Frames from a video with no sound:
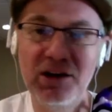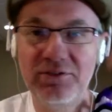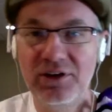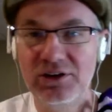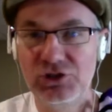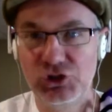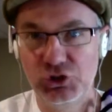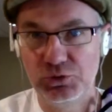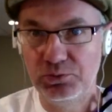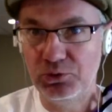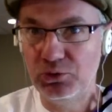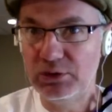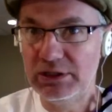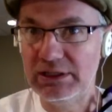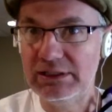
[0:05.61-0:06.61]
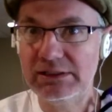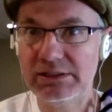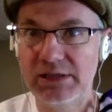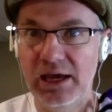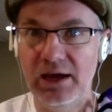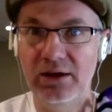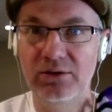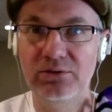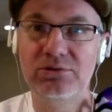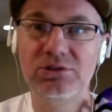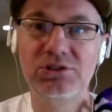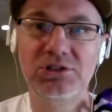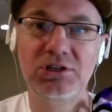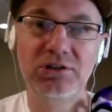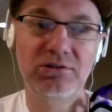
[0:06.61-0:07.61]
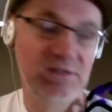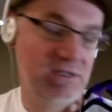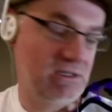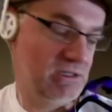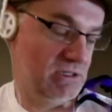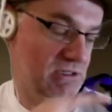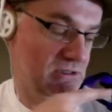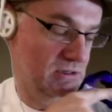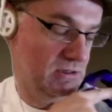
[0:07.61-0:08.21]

of our Spooky Sound series.